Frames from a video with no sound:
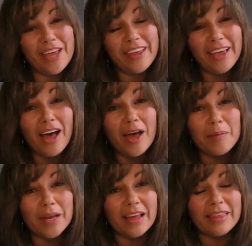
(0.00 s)
Yeah,
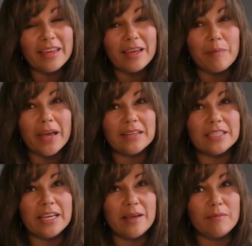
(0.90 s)
I mean, I think my
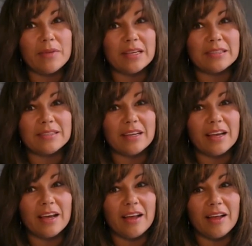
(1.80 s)
team is
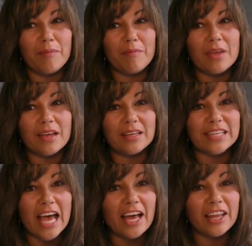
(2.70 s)
um,
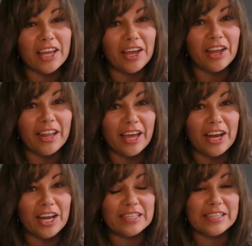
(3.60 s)
exactly
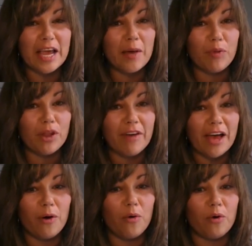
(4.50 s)
like an example of
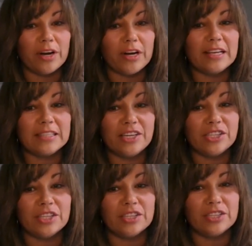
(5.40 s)
how
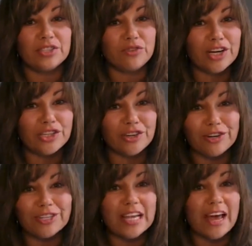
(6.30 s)
organization
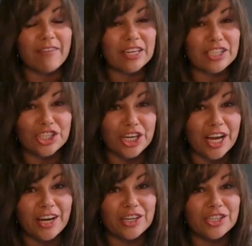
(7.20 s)
structure is having to
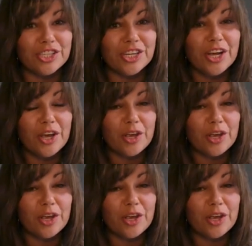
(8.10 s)
change,